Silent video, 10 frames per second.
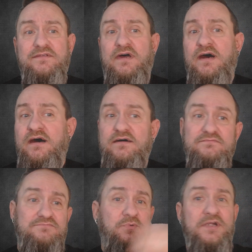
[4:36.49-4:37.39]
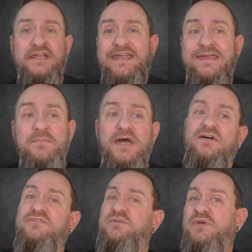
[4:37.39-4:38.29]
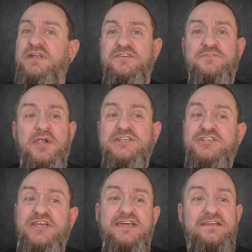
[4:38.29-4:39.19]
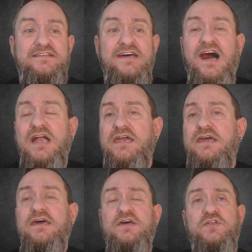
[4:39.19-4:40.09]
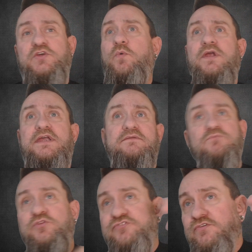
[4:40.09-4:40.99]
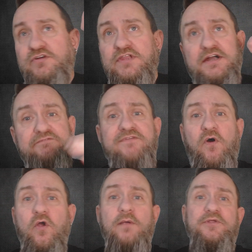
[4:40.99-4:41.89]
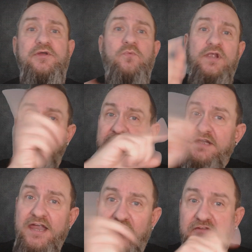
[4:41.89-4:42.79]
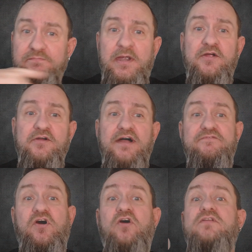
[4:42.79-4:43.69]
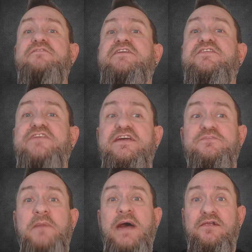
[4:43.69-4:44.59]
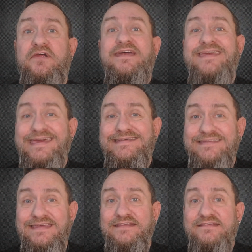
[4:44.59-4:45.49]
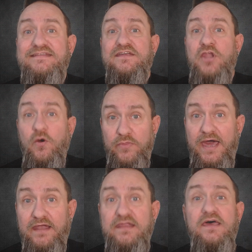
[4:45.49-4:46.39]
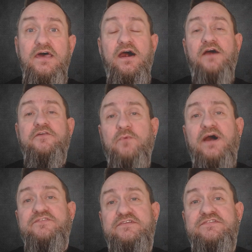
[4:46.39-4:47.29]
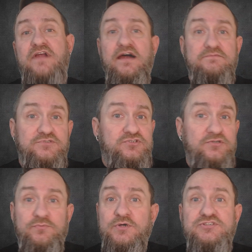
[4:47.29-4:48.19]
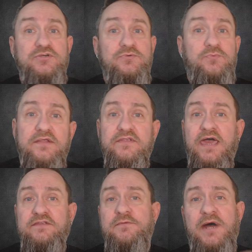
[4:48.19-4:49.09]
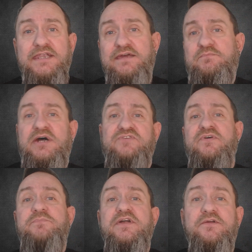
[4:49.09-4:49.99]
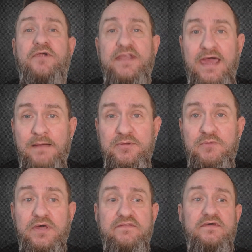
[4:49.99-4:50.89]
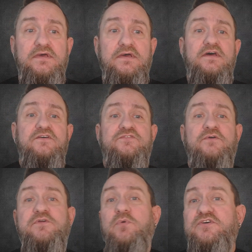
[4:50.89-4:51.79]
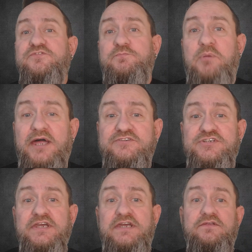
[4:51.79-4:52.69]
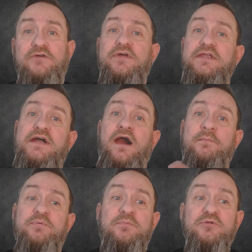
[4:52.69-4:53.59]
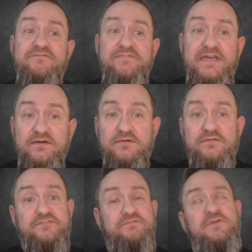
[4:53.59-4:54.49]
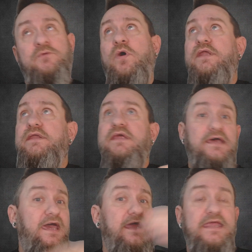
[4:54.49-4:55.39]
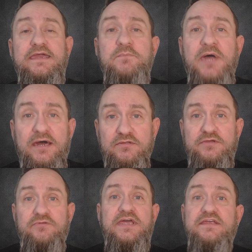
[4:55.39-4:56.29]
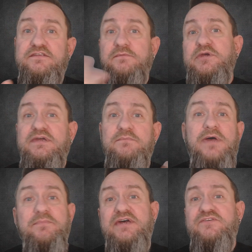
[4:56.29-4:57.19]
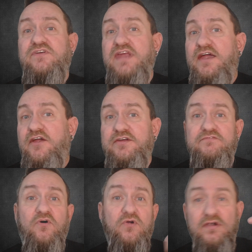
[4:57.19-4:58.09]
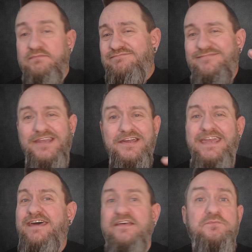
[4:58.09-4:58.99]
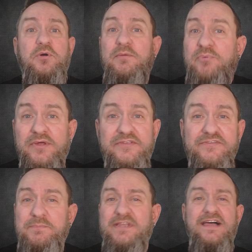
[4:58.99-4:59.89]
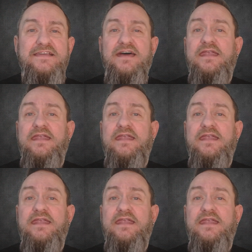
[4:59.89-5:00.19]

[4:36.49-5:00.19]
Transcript: Do you want it in an email? Do you want it in a spreadsheet, a doc? Do you want it to look like a form? Do you want it in a narrative paragraph? All of these things matter, and it needs to know that. Otherwise, it's not sure what you want, and you might get back something you're unhappy with. So if you want a spreadsheet, you need comparable fields. If you want An email, you need it to be maybe as a narrative or, and again, as bullet points, something like that.